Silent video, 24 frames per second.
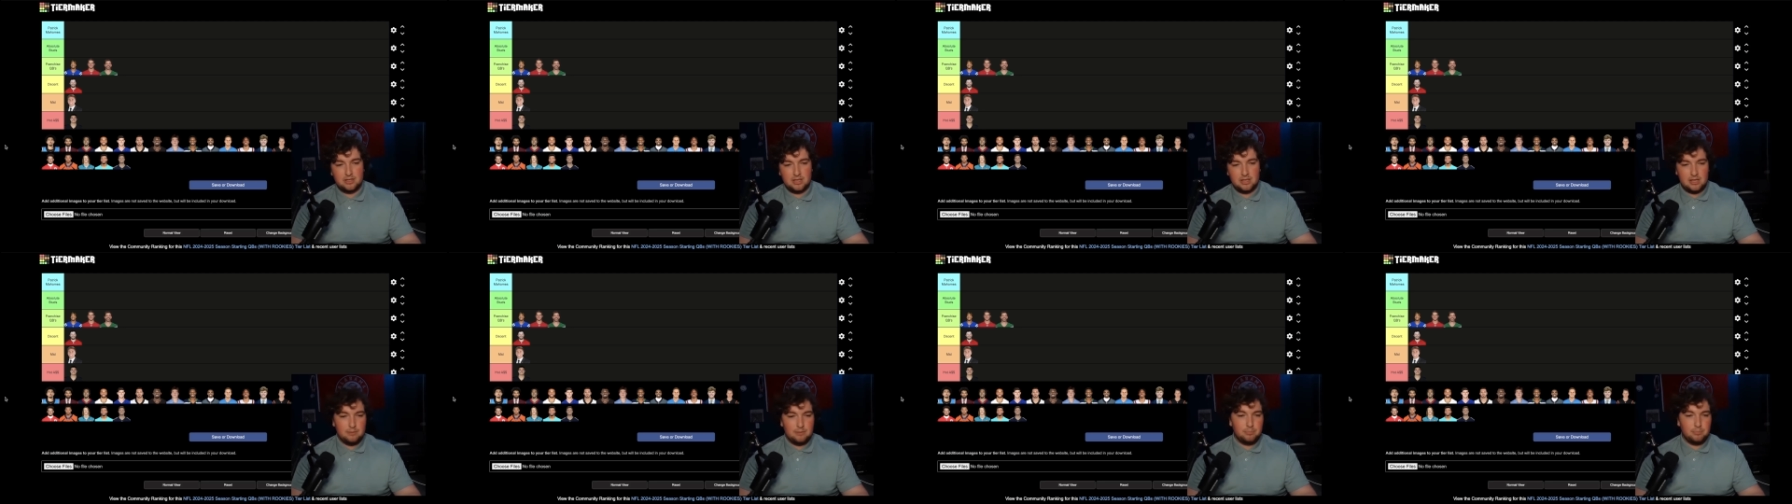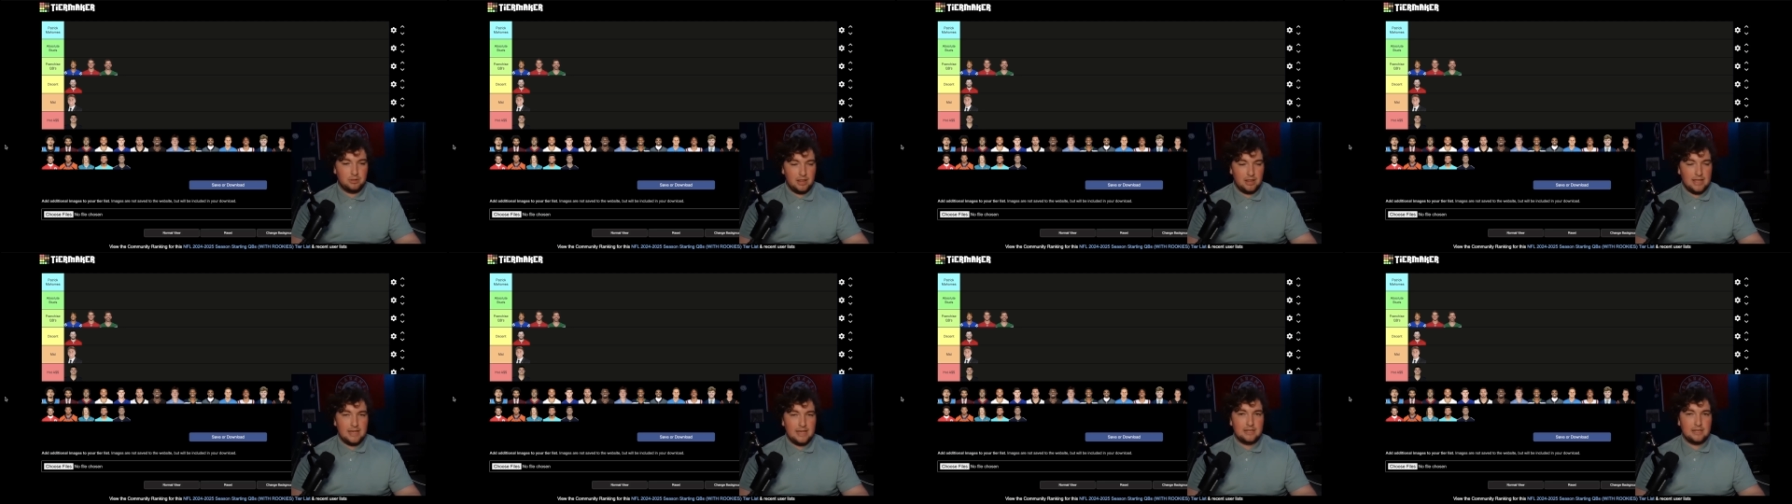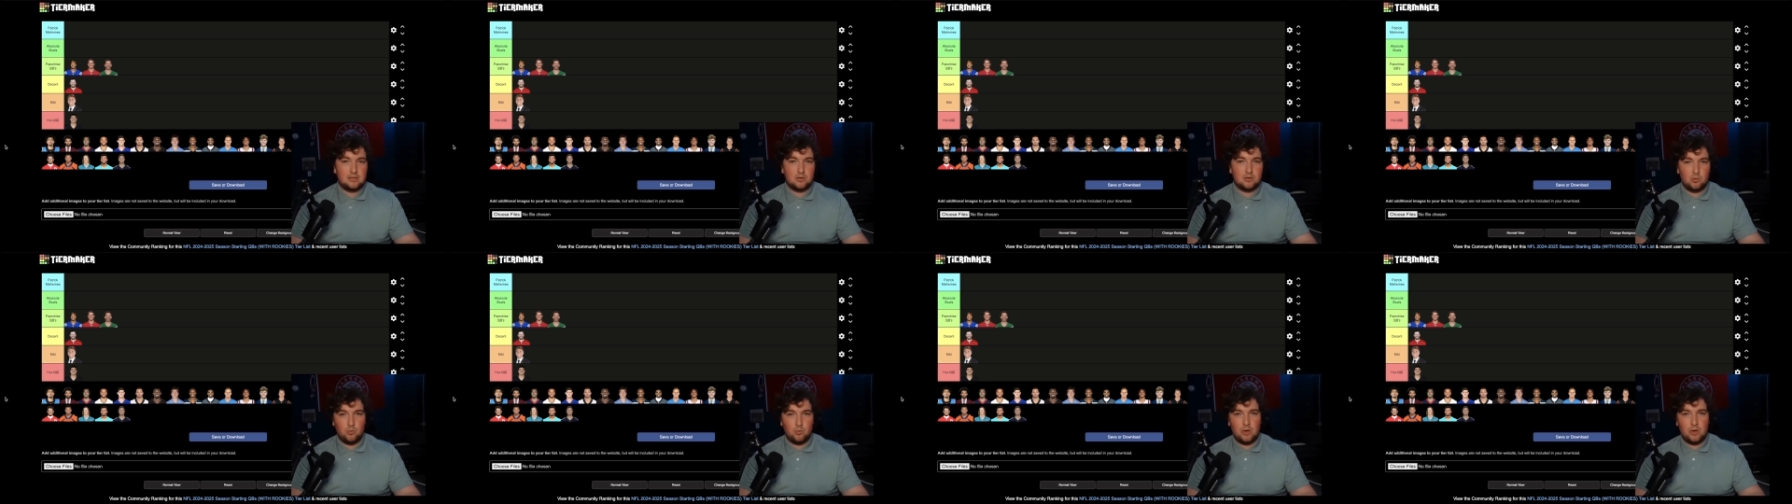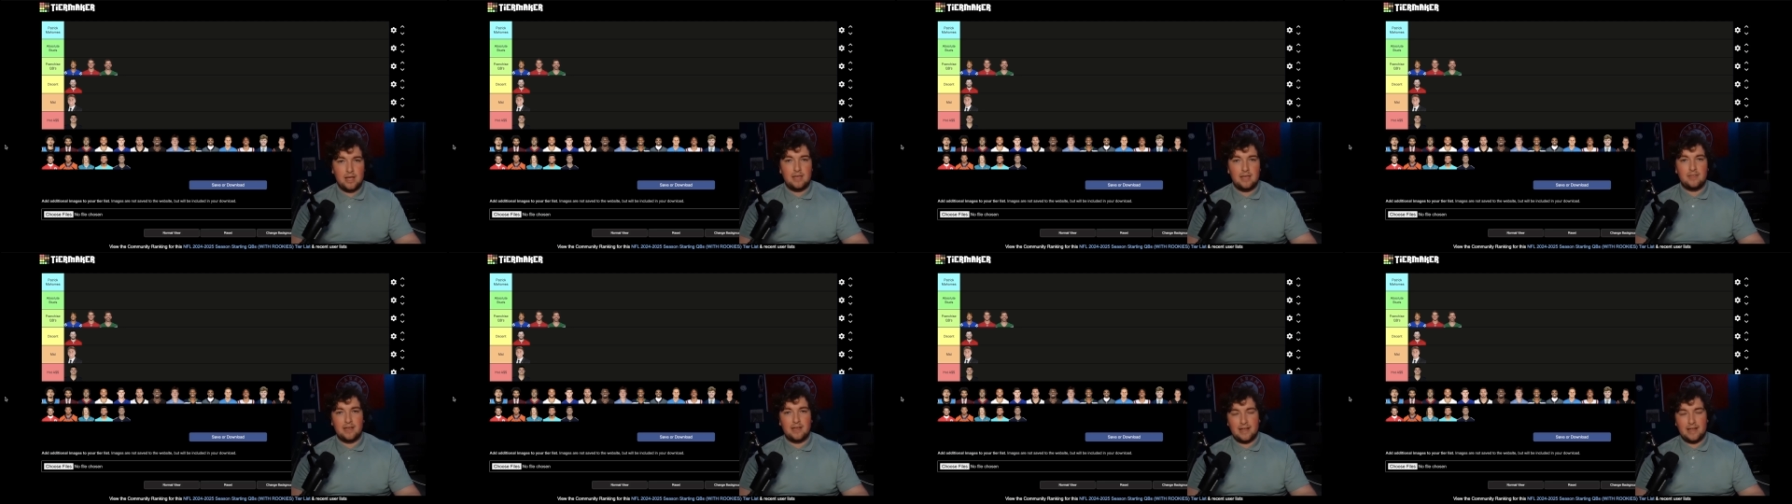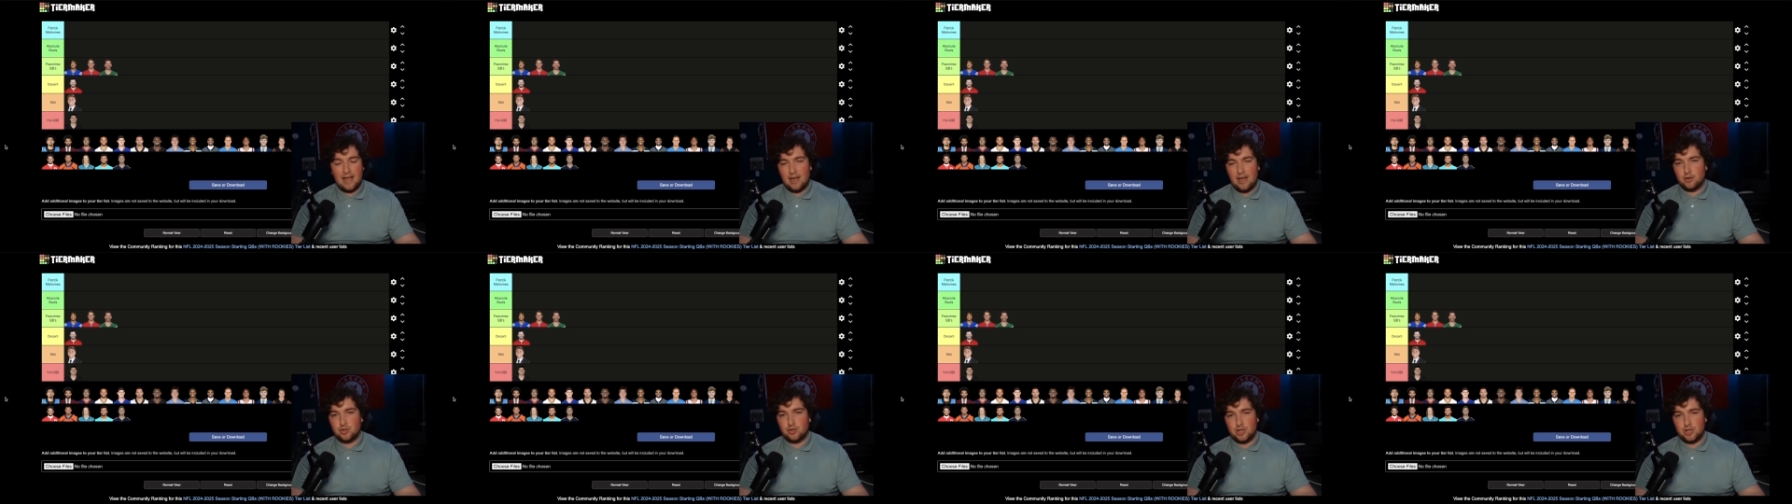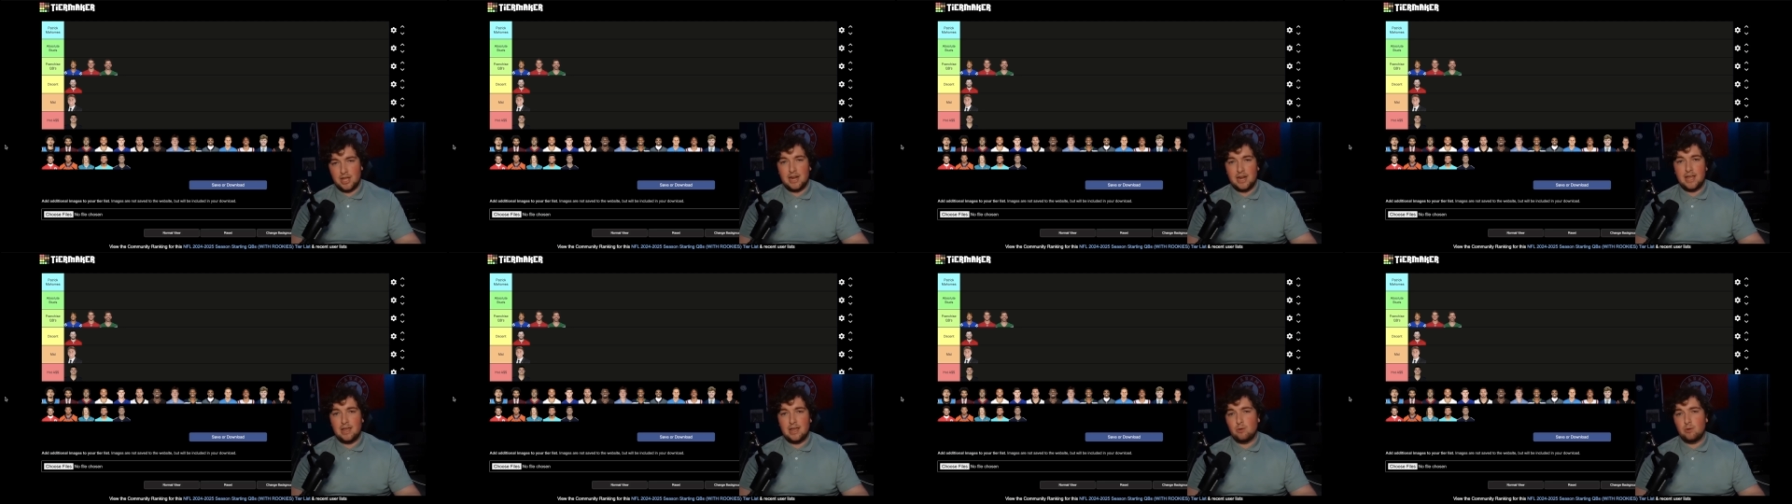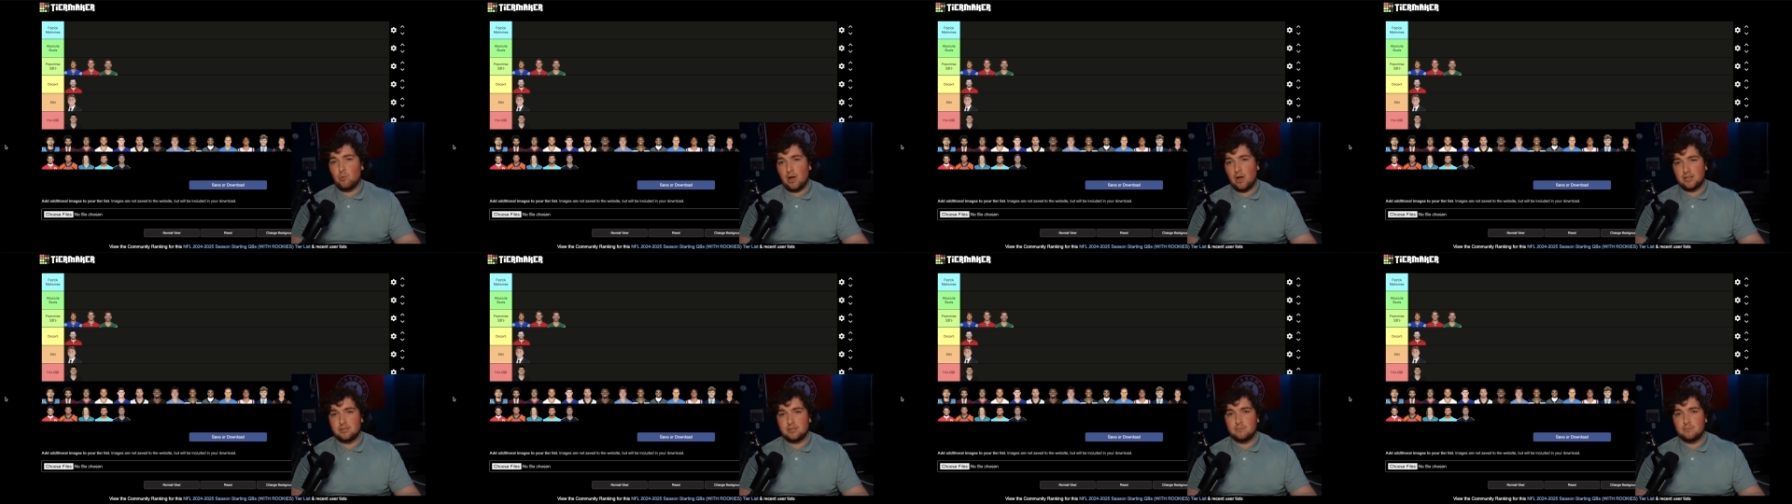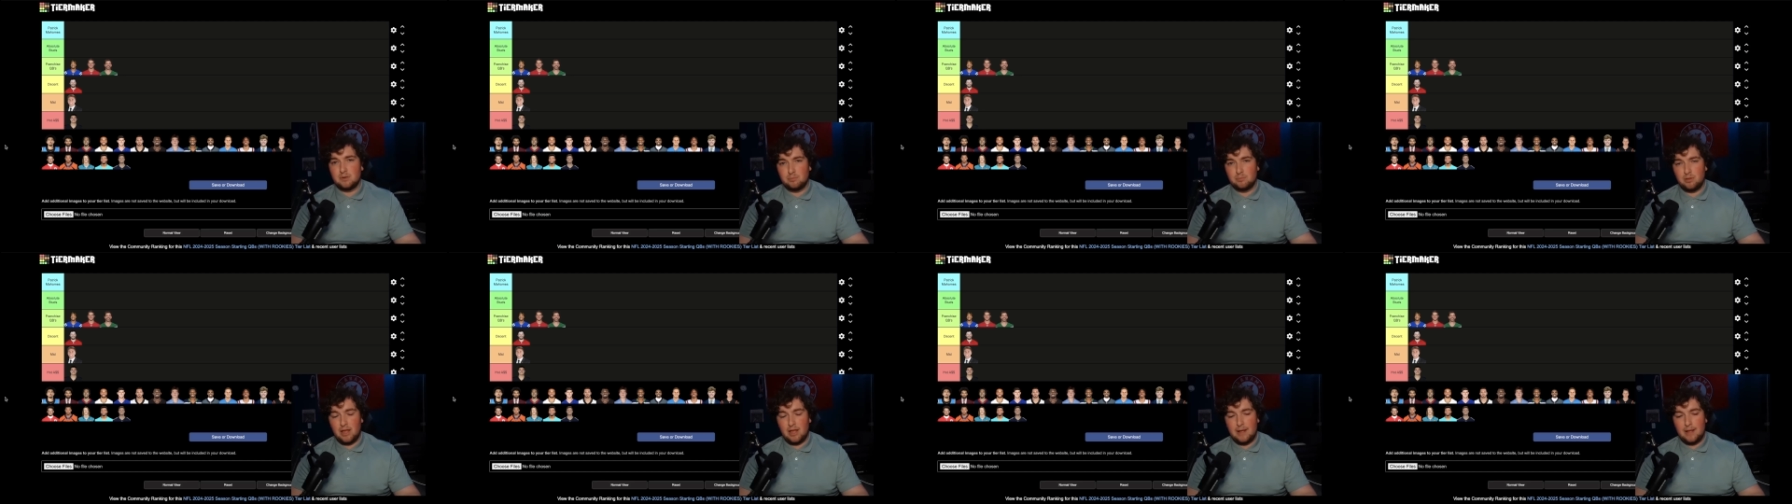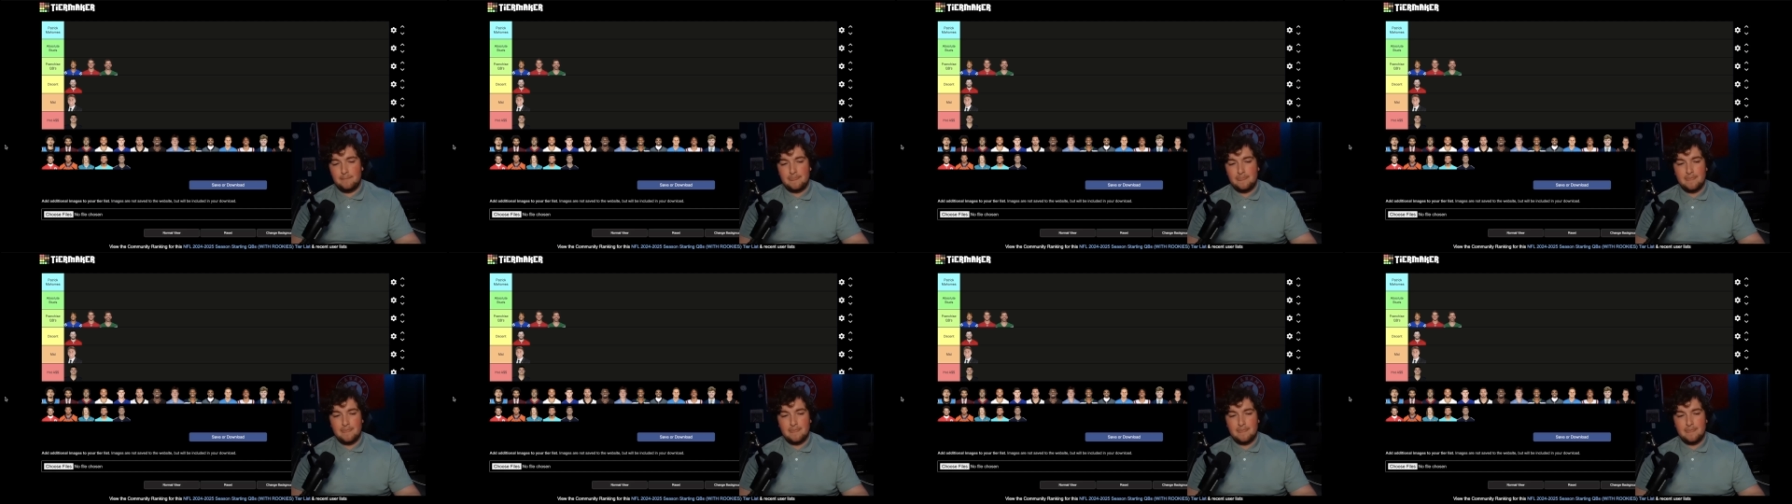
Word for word: he plays the way that Kyle Shanahan wants him to play.